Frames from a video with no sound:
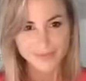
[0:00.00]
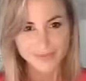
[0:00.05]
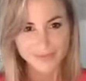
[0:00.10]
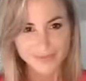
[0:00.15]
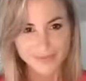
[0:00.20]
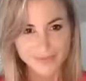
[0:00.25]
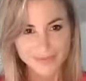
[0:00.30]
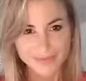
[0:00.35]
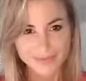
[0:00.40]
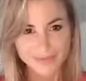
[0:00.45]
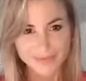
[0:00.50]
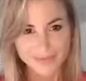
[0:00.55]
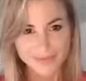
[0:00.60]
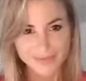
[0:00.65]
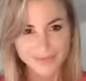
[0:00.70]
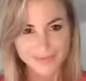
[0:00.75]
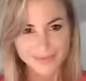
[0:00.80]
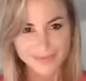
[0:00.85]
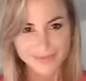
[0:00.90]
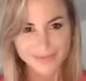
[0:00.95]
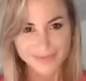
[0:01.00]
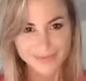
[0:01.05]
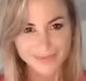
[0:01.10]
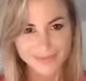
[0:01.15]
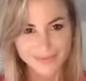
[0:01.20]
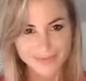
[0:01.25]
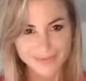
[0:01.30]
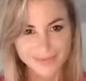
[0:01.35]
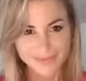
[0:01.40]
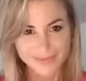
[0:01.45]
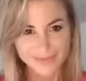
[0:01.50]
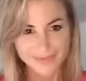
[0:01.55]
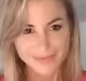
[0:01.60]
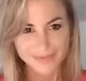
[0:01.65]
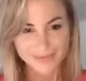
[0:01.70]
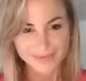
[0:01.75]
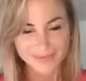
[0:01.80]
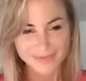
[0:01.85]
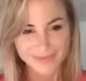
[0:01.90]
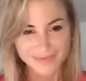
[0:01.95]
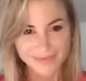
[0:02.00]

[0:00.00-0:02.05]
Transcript: No words are spoken by the person on screen.